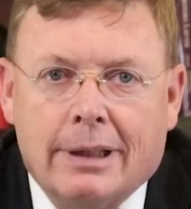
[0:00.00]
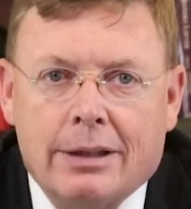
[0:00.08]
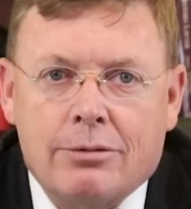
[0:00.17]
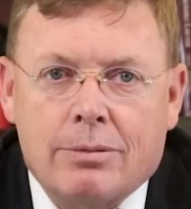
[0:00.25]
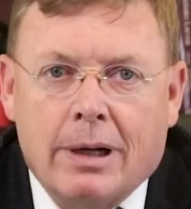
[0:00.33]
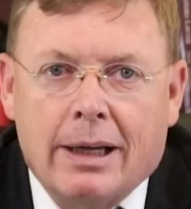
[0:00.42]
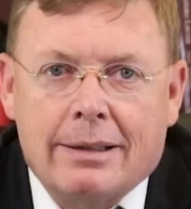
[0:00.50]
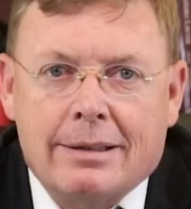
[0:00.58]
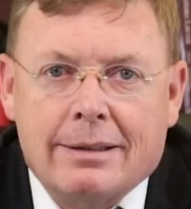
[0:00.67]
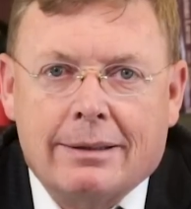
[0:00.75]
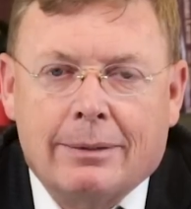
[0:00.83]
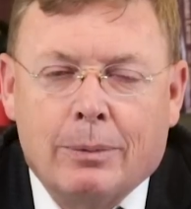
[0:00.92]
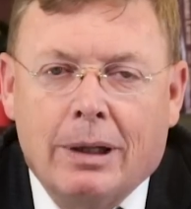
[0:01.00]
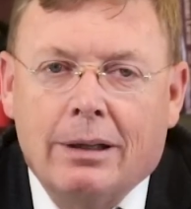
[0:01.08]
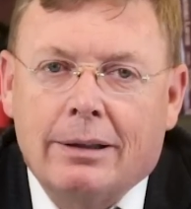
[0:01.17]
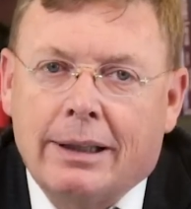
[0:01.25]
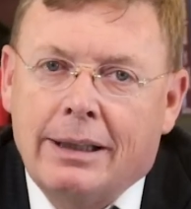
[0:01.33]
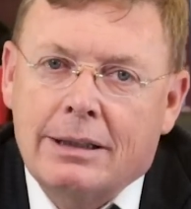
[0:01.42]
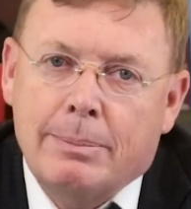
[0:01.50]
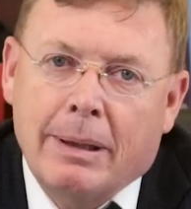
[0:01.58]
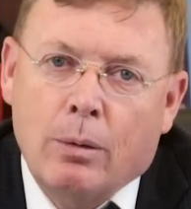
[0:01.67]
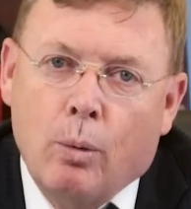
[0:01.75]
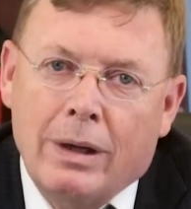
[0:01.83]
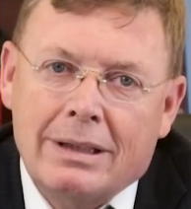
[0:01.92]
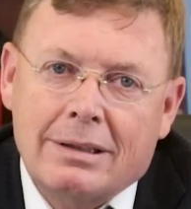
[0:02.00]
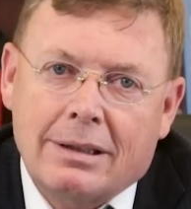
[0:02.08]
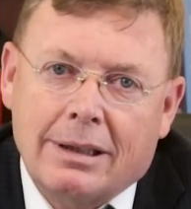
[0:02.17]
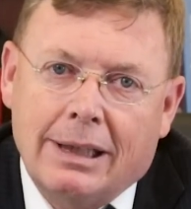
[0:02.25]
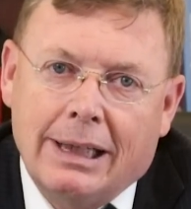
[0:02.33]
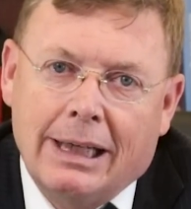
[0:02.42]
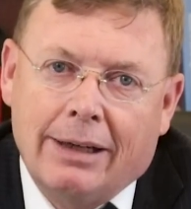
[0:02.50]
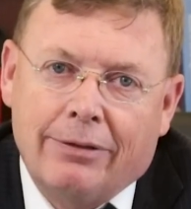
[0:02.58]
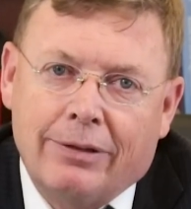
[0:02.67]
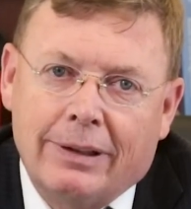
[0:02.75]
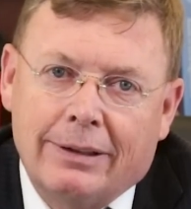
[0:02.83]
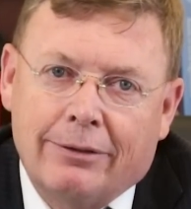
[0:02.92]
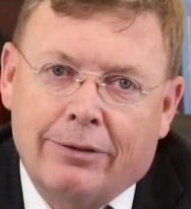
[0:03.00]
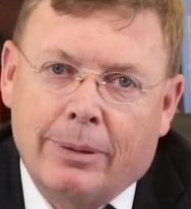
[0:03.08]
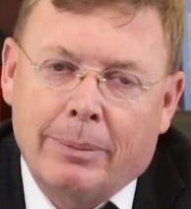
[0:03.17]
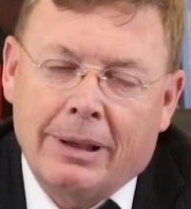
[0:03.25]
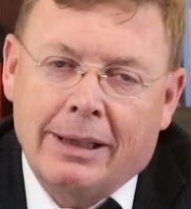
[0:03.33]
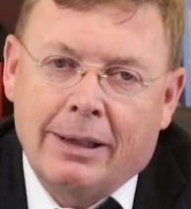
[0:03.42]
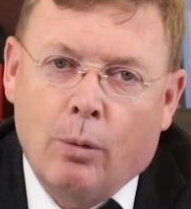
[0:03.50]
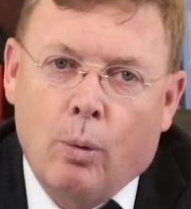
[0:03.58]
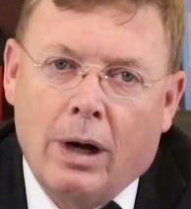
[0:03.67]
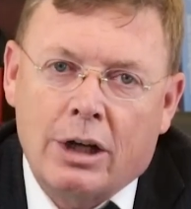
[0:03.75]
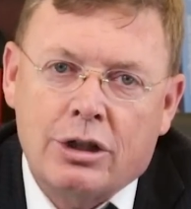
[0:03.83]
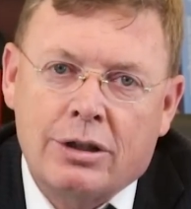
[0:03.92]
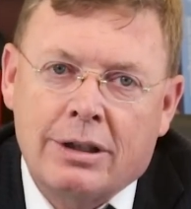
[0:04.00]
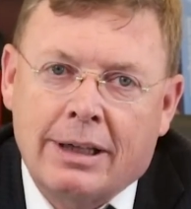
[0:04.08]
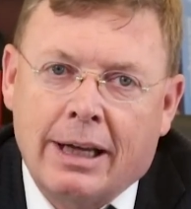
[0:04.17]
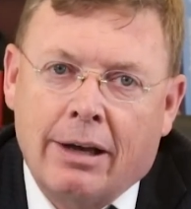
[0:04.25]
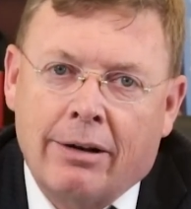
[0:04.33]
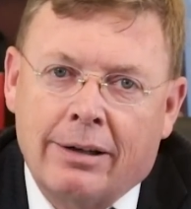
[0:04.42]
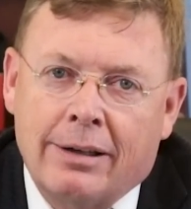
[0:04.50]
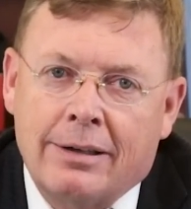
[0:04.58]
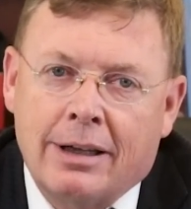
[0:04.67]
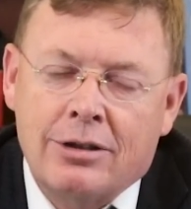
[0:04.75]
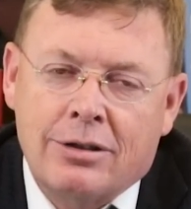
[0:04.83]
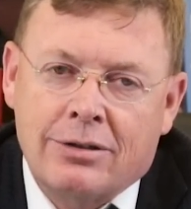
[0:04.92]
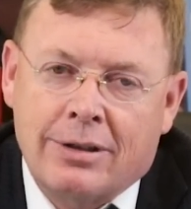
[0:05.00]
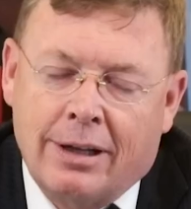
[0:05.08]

that's right. Well, he has been whisked off from the Washington County Detention